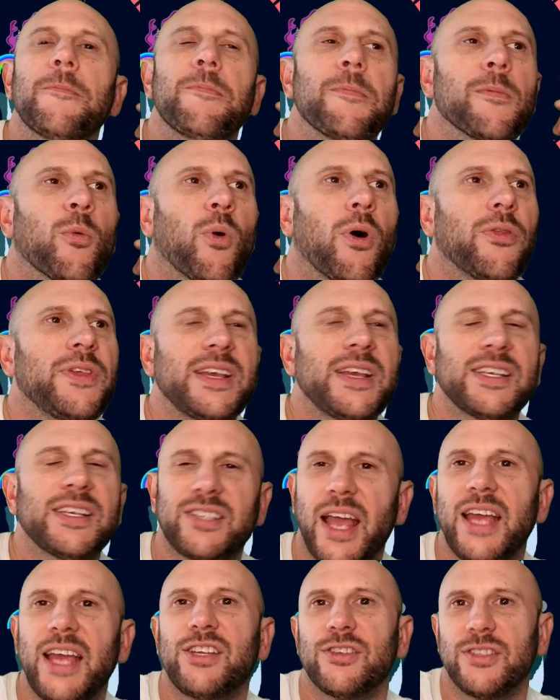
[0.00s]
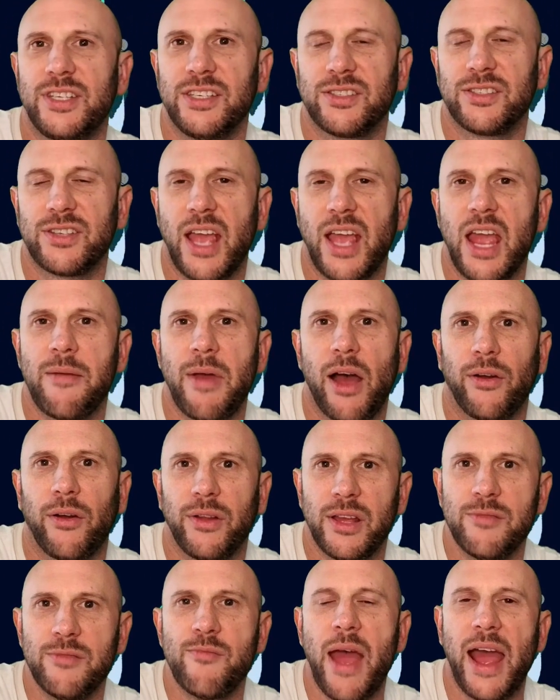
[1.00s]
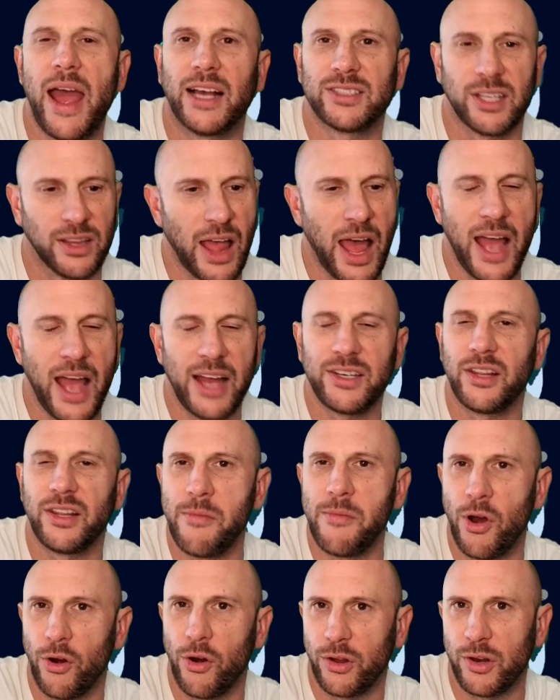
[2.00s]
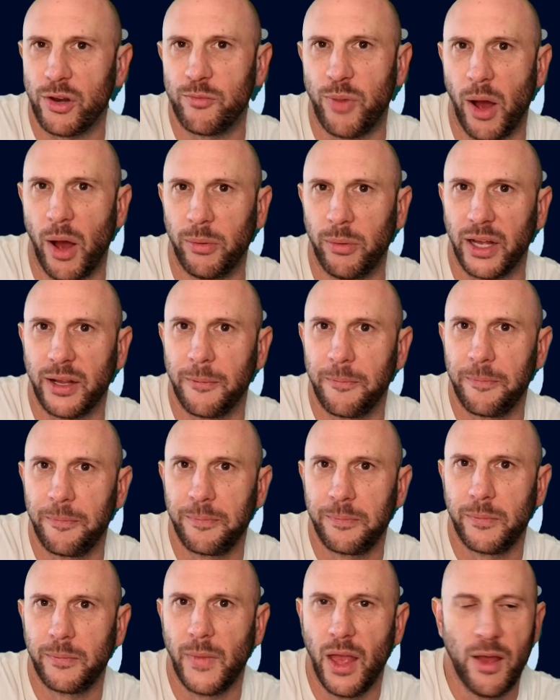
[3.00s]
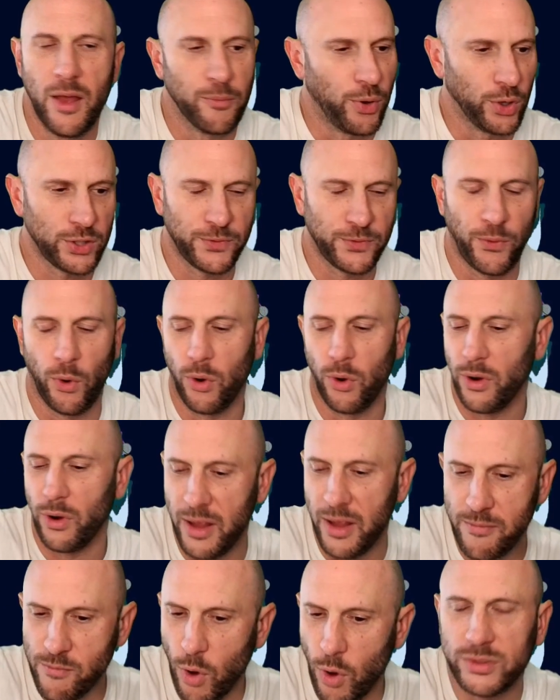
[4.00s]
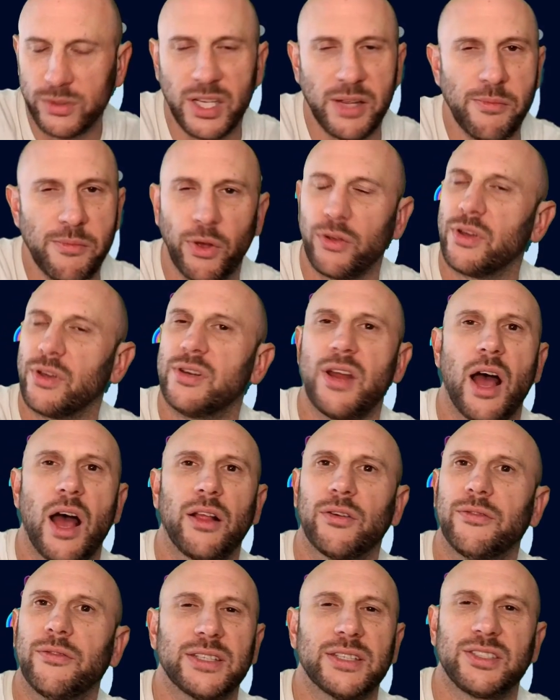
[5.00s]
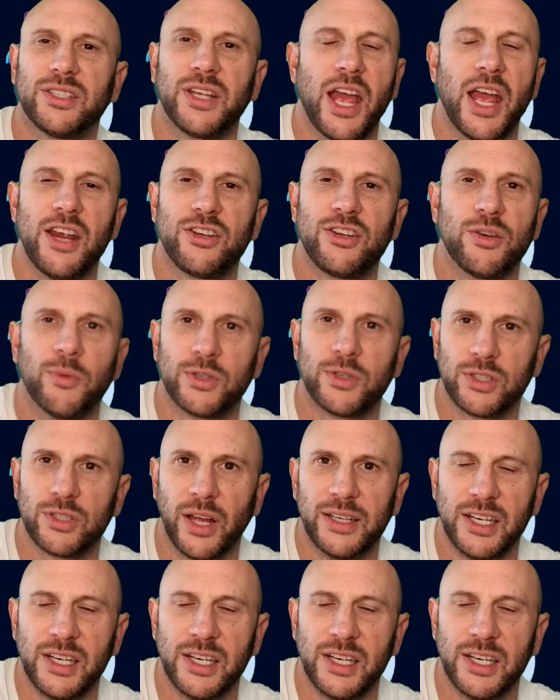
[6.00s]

Well, these agencies came out in mass, lied to the American public, pushed forward a multi-million dollar investigation, which led